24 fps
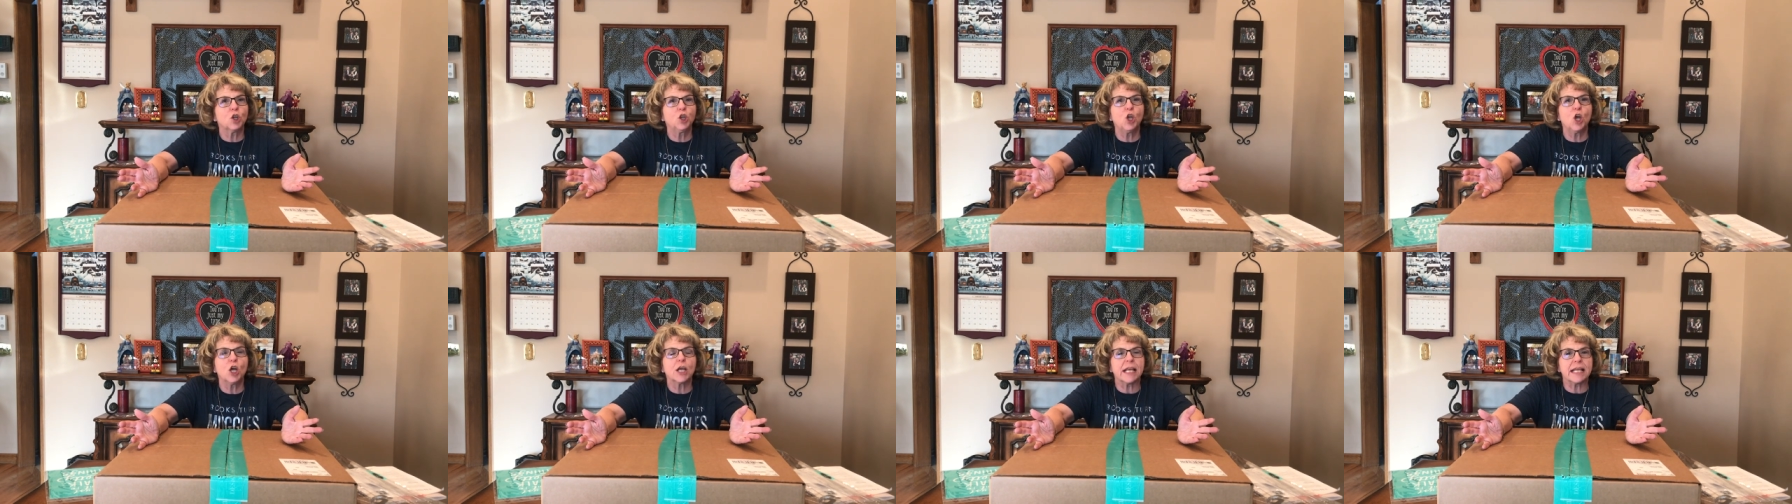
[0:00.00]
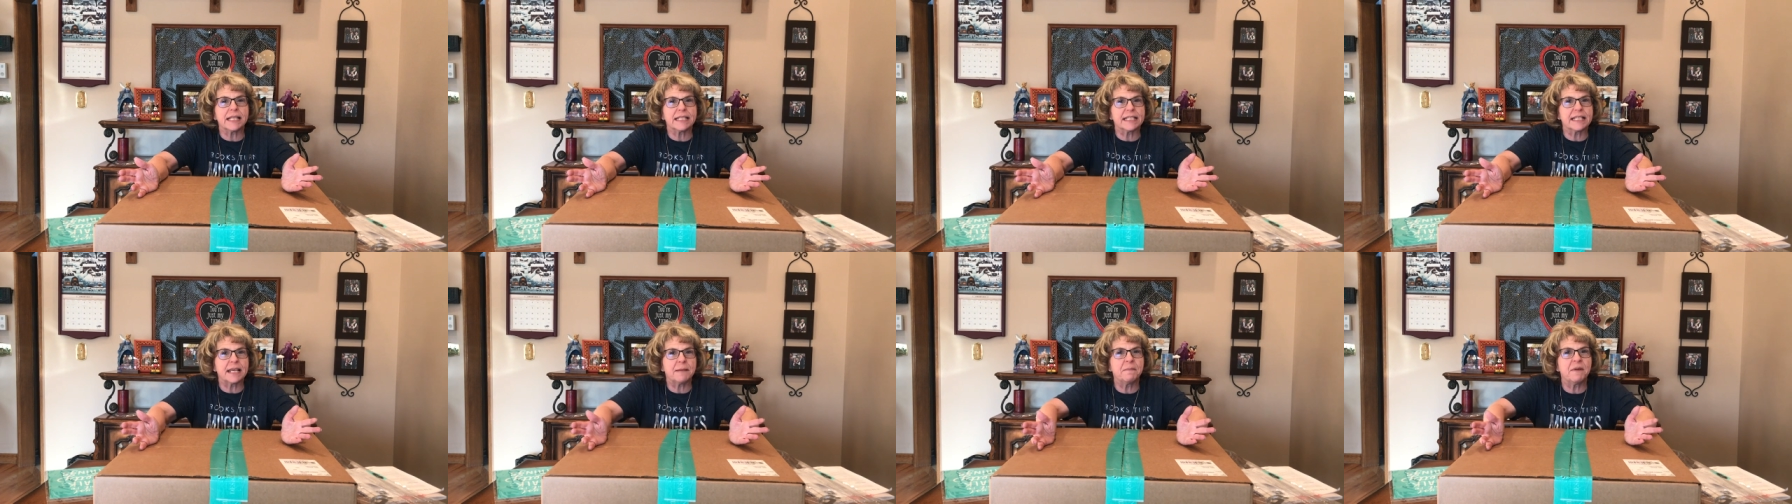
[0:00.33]
look
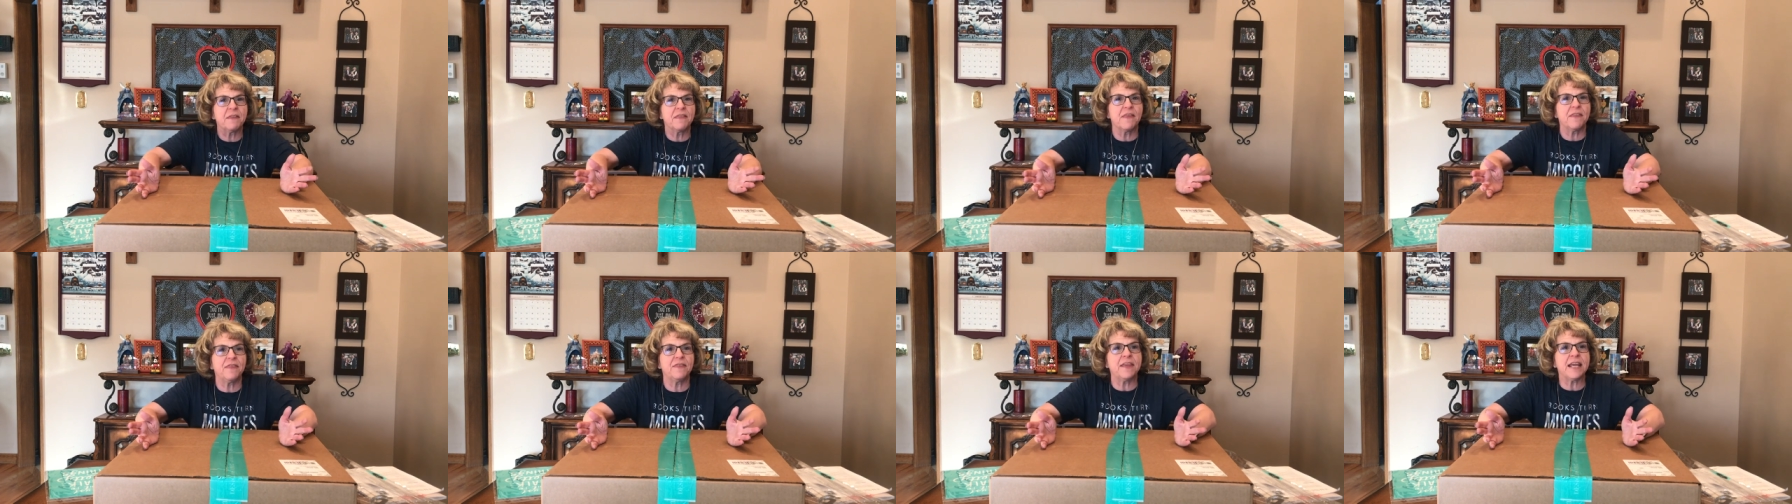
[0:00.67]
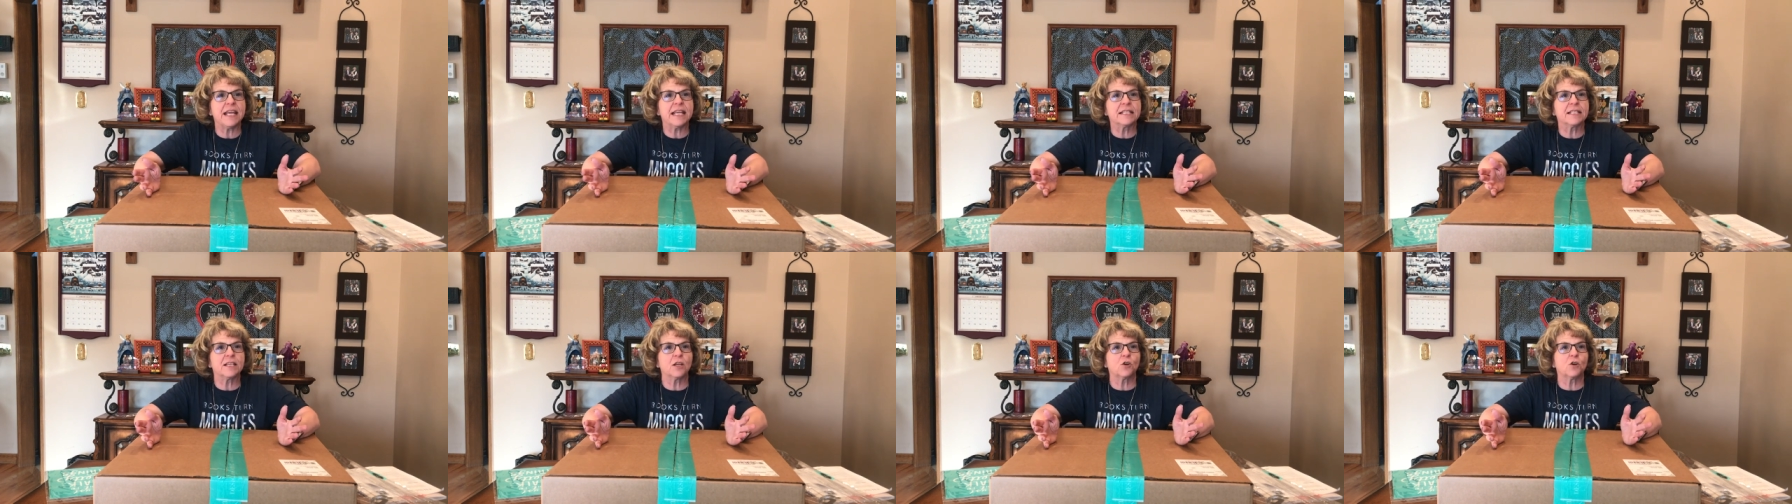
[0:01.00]
at some of the
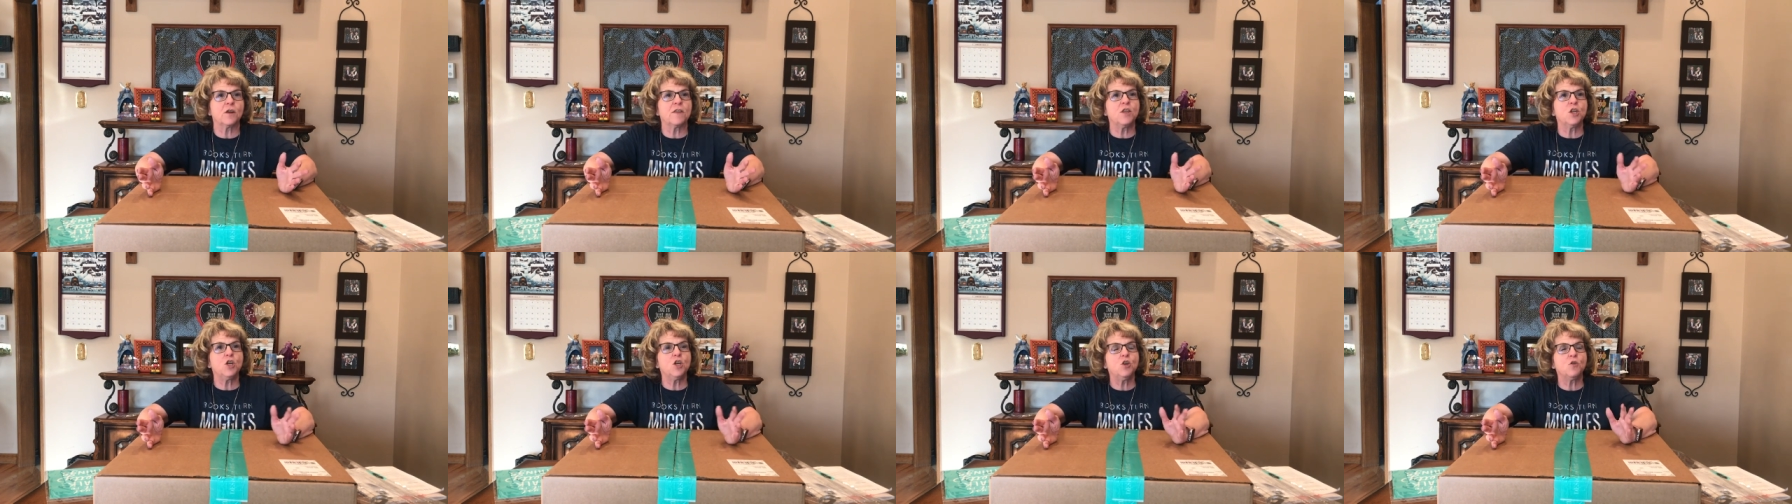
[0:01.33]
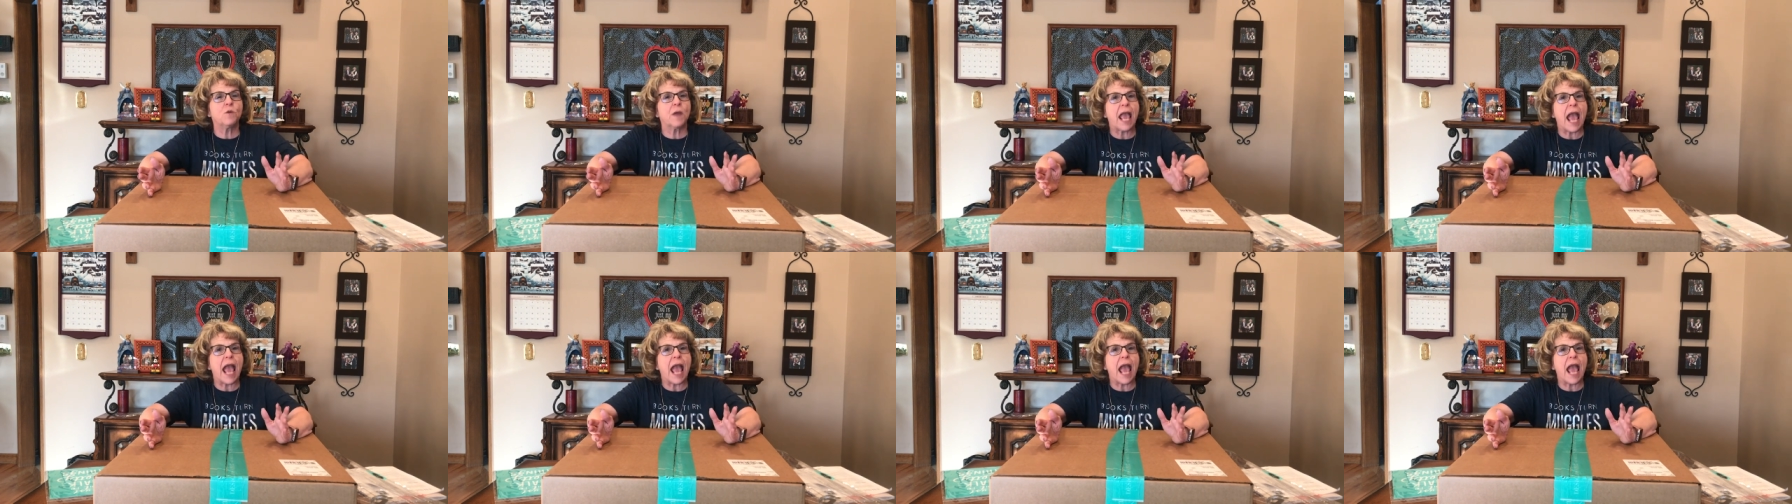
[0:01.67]
things that are in the new